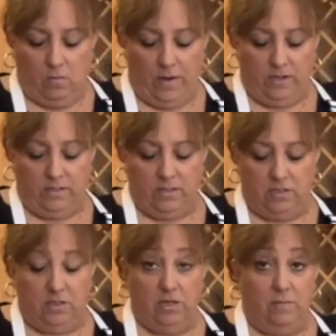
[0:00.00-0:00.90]
white because
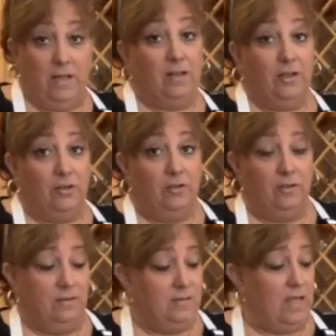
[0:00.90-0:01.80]
this is going to be a little